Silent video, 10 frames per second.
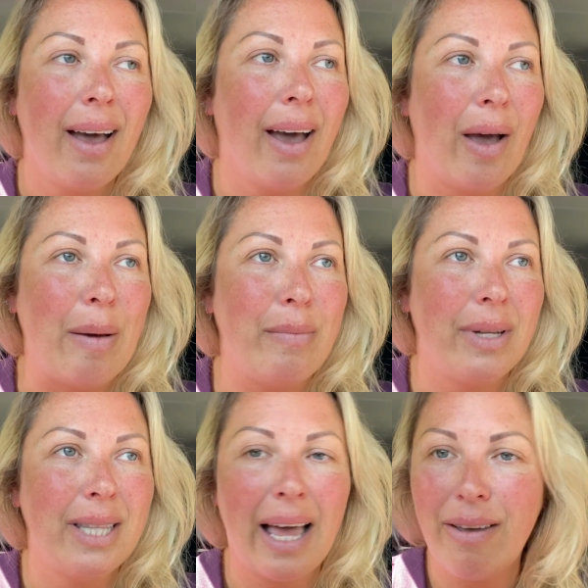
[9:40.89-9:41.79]

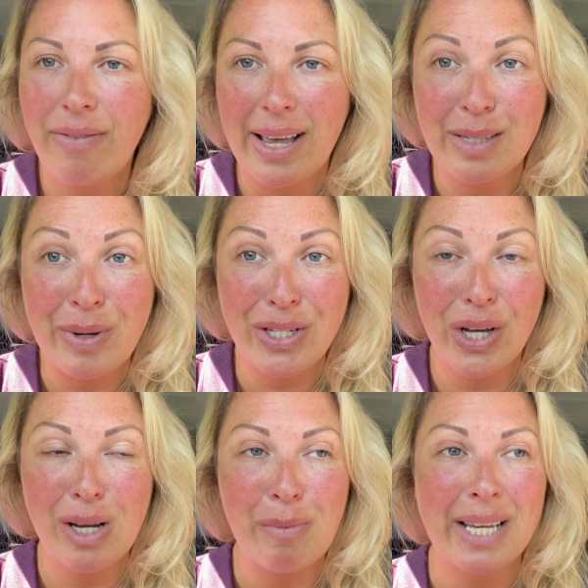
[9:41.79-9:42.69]
Life has been
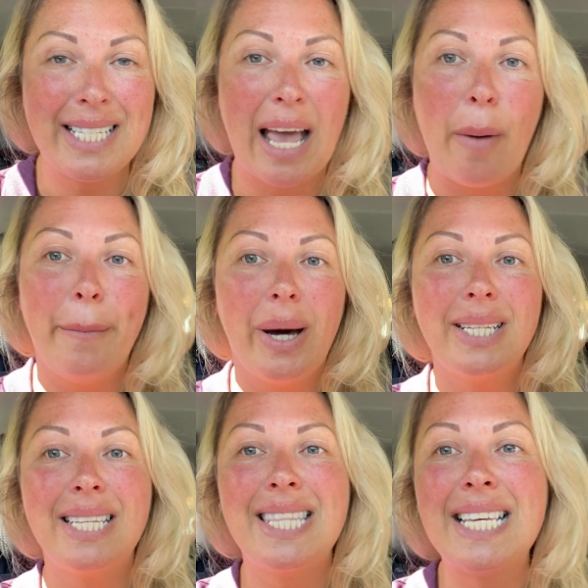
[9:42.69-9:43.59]
turned upside down,
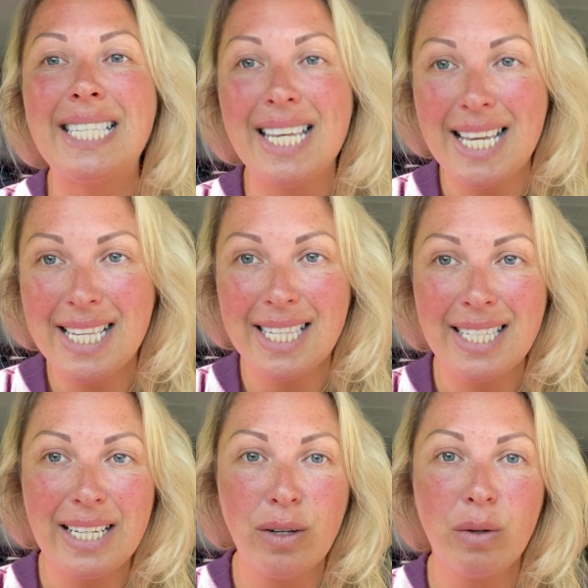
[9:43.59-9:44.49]
but this is
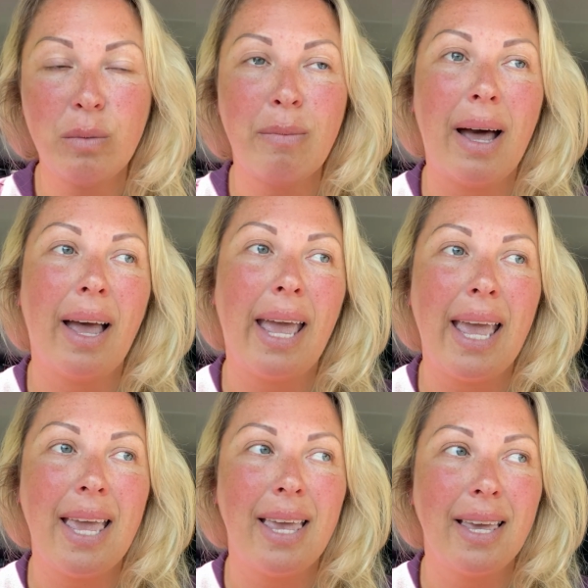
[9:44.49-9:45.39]
still my